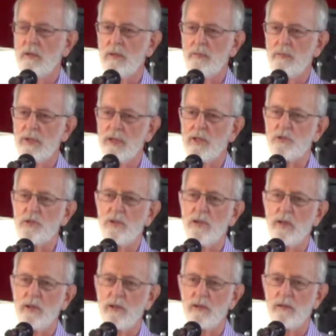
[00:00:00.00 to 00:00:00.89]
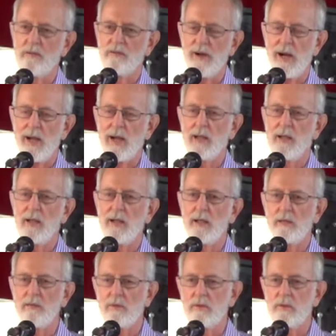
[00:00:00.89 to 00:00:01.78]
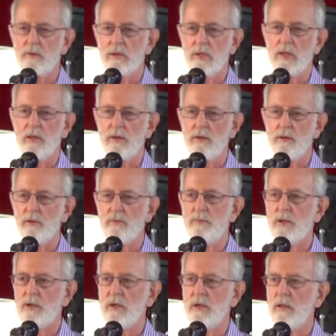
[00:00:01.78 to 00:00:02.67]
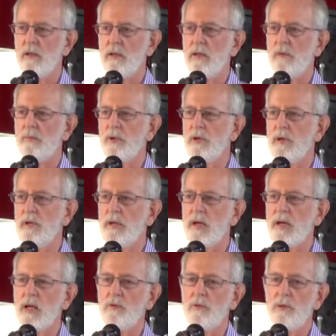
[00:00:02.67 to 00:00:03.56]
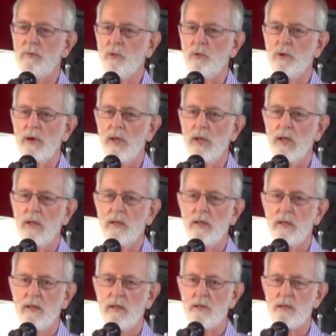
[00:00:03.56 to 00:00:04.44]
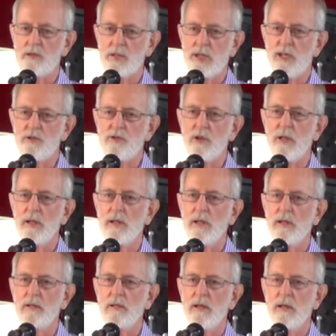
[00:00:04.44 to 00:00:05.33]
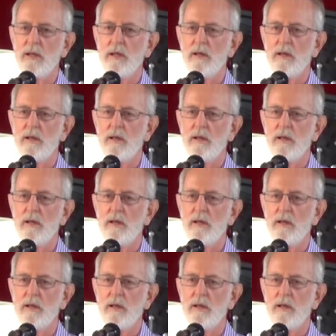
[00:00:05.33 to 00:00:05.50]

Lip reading: the petitioning, the filing, the periodic reporting, the scheduling,